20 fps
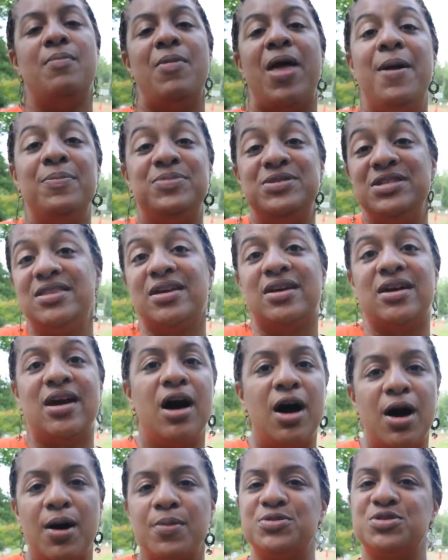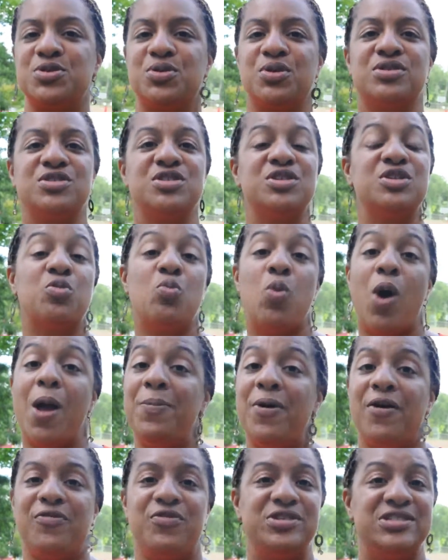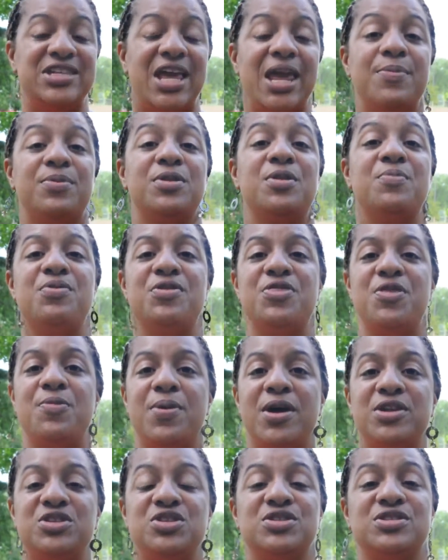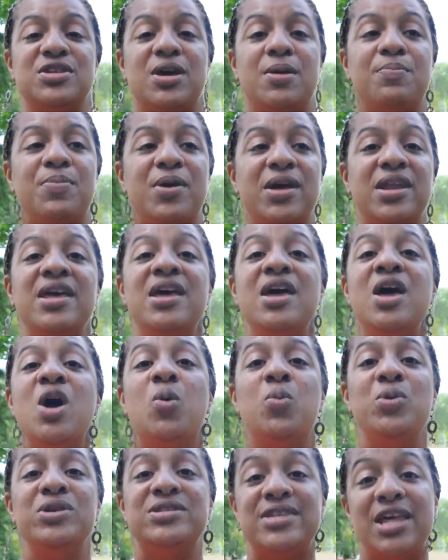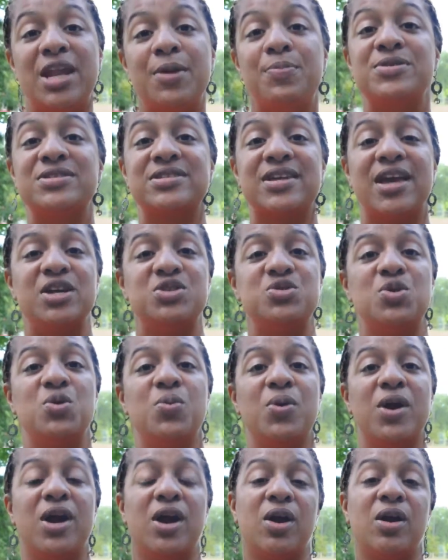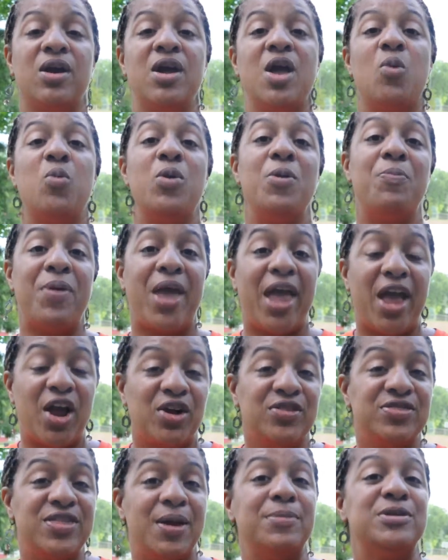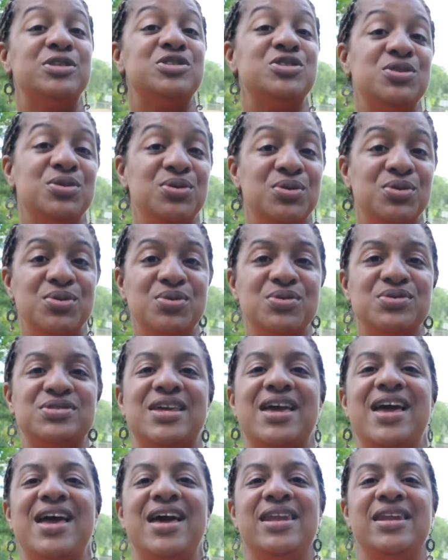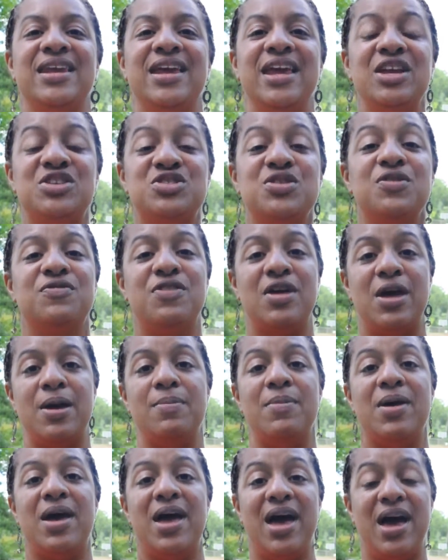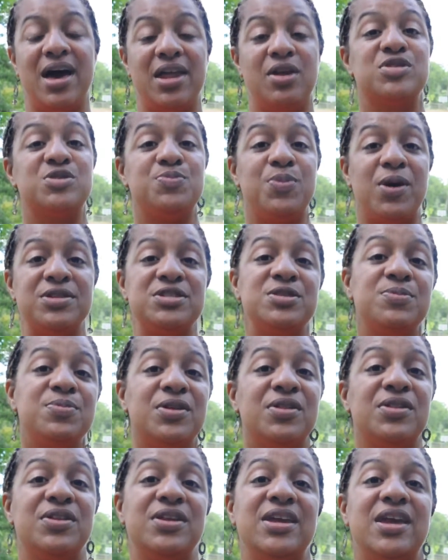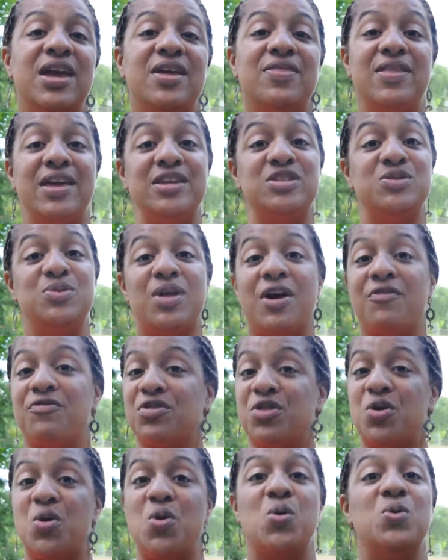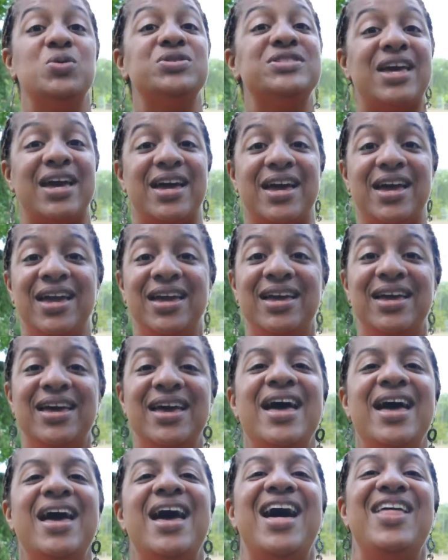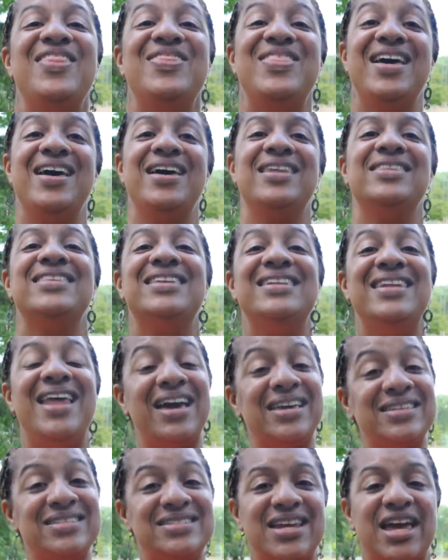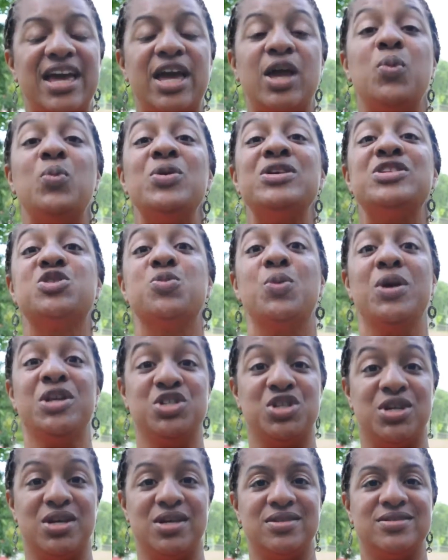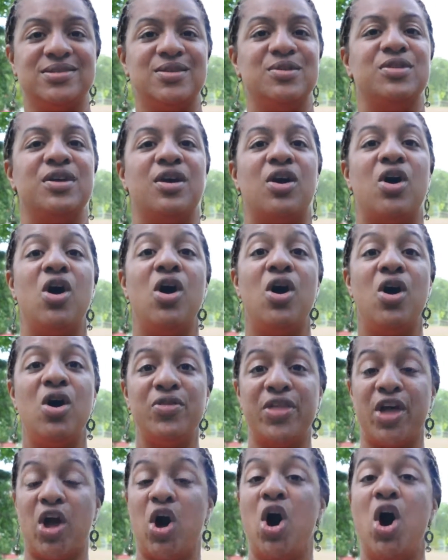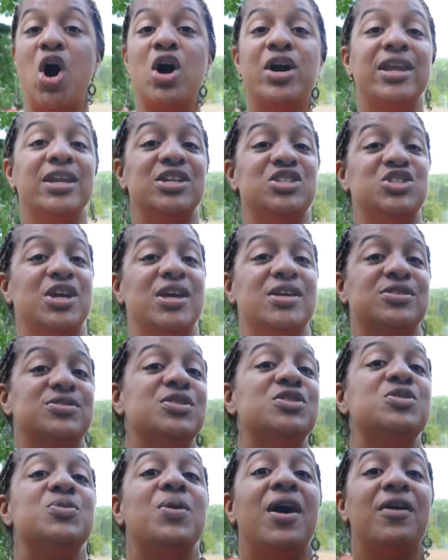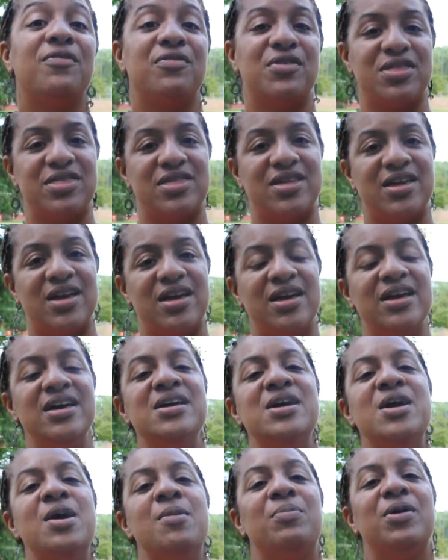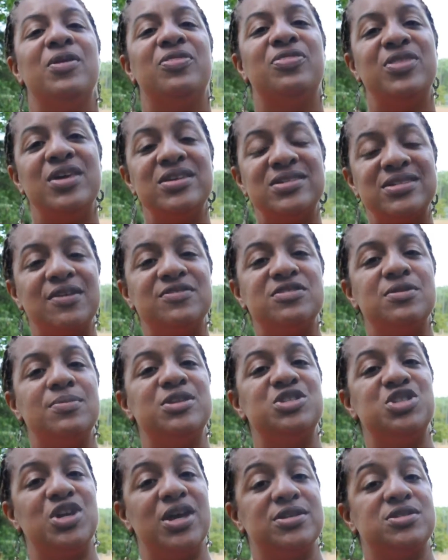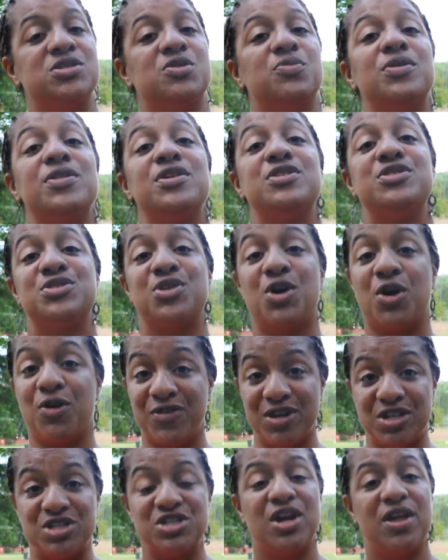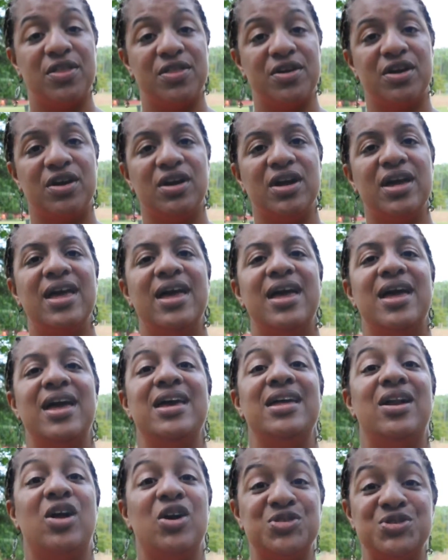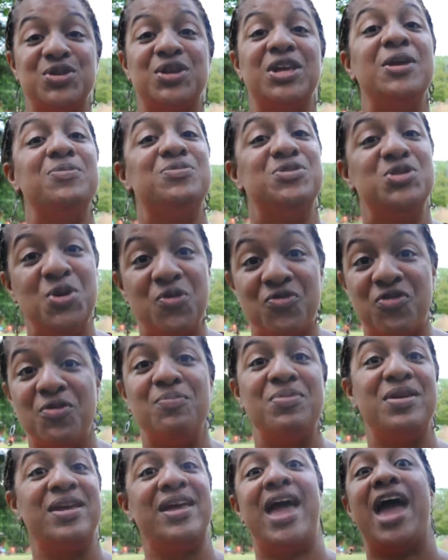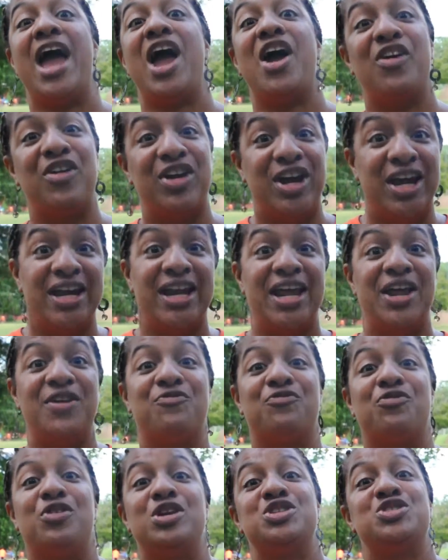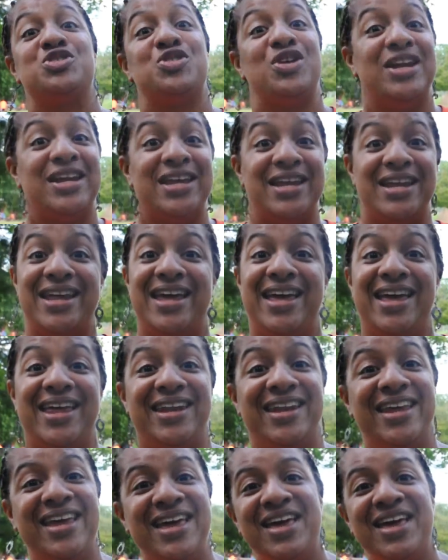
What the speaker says: empty the cups, or to wipe off the table and put the benches up. But we set up a schedule where we paired them in twos, and each of them had a responsibility, and they do that for the whole day. And then the next day we switch it, so they all get a chance to do everything. But this gives them a chance to really serve each other. It also keeps you from being harried and frustrated and